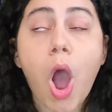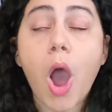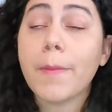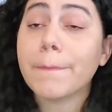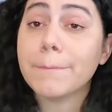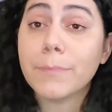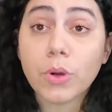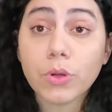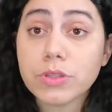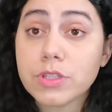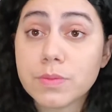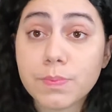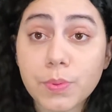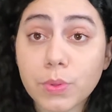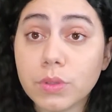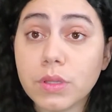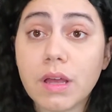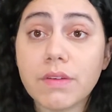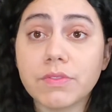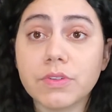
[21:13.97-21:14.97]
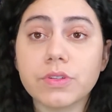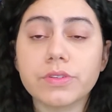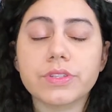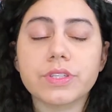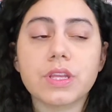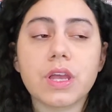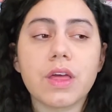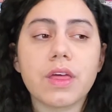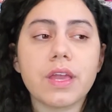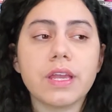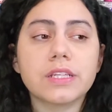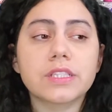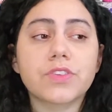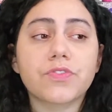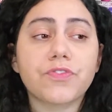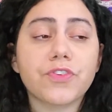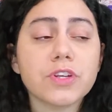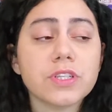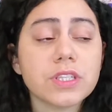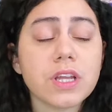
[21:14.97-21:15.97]
on multiple levels it's
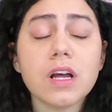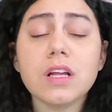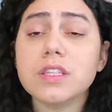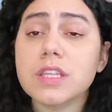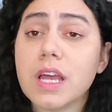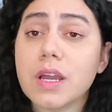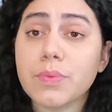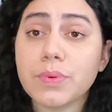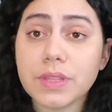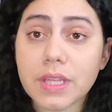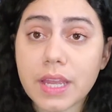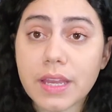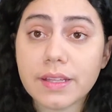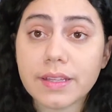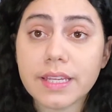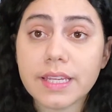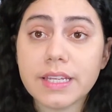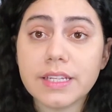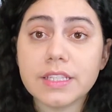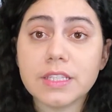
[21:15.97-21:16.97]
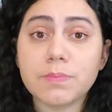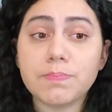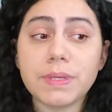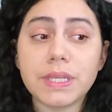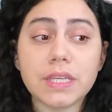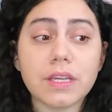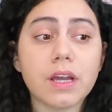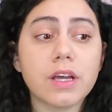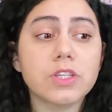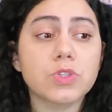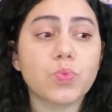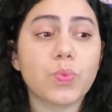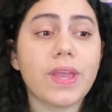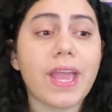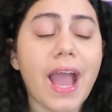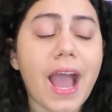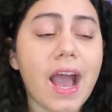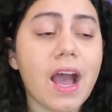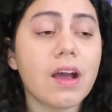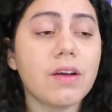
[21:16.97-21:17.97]
first contact with aliens because we
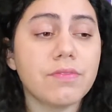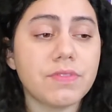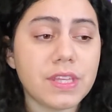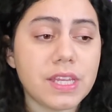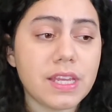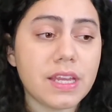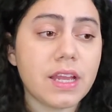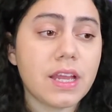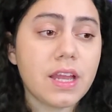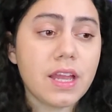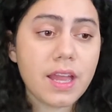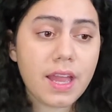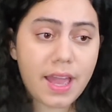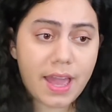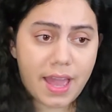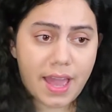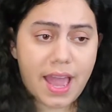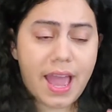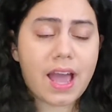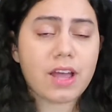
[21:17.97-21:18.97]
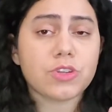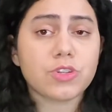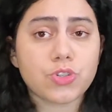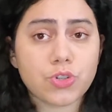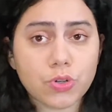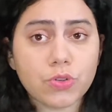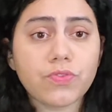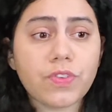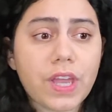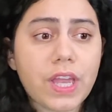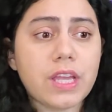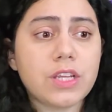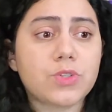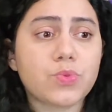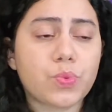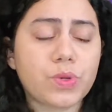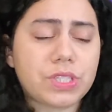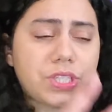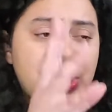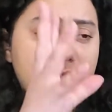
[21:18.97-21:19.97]
have the astrophage,
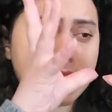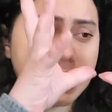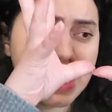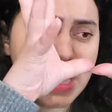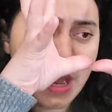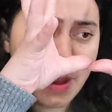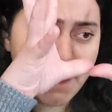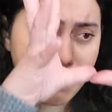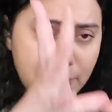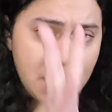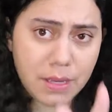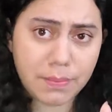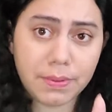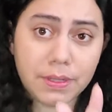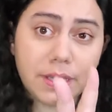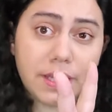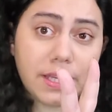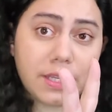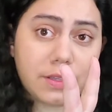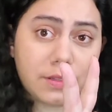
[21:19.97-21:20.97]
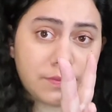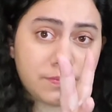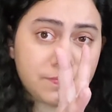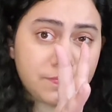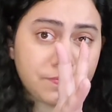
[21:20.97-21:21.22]
which is the amoeba-like